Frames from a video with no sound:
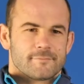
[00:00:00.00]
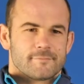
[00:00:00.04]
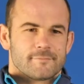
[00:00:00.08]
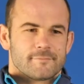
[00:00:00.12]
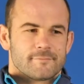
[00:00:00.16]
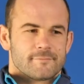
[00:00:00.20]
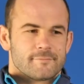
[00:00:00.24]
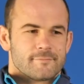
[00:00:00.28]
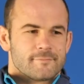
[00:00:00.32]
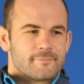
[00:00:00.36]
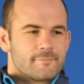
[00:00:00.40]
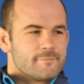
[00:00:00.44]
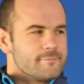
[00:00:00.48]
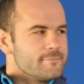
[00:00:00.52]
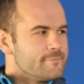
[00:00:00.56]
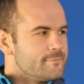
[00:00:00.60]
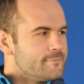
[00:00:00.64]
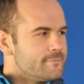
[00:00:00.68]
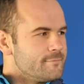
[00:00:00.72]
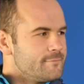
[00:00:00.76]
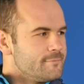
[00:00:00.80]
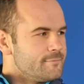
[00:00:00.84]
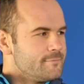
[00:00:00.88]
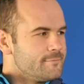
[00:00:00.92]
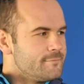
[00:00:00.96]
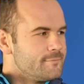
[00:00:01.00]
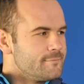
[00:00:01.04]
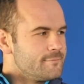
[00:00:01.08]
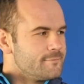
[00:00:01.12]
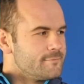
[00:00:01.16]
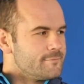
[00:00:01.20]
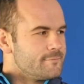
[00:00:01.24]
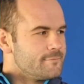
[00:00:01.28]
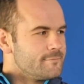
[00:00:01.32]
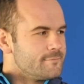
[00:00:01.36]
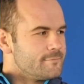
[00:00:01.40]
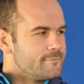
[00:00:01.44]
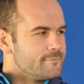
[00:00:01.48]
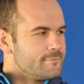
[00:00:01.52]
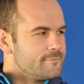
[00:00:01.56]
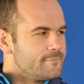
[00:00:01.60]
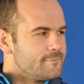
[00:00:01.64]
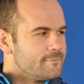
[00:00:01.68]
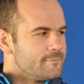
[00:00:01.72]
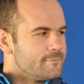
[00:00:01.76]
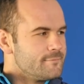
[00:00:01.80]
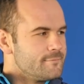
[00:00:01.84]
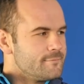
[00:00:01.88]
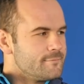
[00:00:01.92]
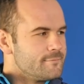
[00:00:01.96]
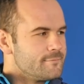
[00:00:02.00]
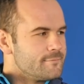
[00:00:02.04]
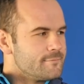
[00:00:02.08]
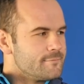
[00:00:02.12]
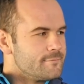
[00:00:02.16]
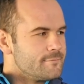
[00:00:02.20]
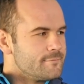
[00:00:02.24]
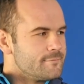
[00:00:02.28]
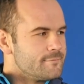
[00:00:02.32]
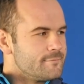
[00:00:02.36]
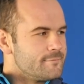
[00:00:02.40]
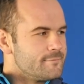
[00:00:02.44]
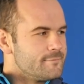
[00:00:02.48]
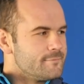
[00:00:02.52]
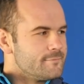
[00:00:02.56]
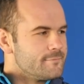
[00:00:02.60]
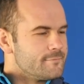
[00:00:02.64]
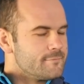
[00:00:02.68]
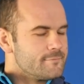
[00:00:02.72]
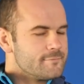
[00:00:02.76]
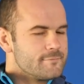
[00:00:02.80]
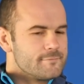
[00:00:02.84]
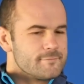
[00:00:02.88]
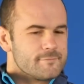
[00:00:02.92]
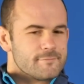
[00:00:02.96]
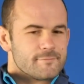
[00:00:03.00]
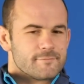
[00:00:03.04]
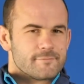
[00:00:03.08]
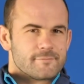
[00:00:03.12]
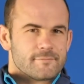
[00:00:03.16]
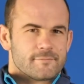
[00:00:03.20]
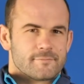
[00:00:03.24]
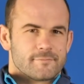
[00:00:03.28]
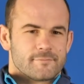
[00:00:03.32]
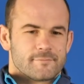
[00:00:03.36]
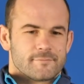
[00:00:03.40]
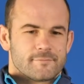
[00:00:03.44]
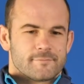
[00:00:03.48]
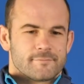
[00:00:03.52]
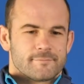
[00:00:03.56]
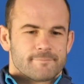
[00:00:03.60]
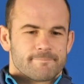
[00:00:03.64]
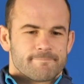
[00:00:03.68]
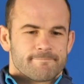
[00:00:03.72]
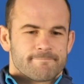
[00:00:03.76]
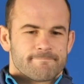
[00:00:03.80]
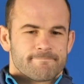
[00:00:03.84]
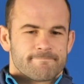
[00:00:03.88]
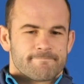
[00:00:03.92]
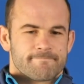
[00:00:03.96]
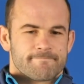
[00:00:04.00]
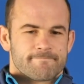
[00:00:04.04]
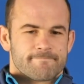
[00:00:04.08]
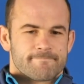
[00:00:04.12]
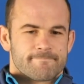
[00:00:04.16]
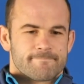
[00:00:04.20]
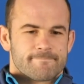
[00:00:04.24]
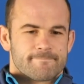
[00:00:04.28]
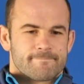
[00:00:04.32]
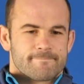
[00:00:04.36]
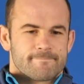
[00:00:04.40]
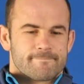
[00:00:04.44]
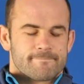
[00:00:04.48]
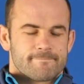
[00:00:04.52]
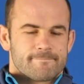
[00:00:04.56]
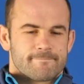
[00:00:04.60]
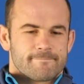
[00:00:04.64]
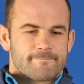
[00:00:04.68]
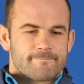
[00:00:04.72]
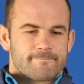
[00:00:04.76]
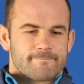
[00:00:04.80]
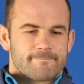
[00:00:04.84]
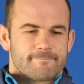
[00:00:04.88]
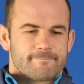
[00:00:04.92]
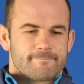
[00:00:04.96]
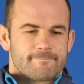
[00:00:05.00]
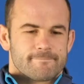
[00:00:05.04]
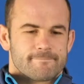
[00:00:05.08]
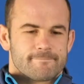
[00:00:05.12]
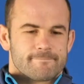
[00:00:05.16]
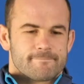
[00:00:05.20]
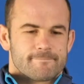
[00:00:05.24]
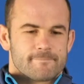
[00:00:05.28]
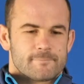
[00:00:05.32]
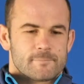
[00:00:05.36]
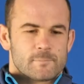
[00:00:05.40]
This person isn't speaking.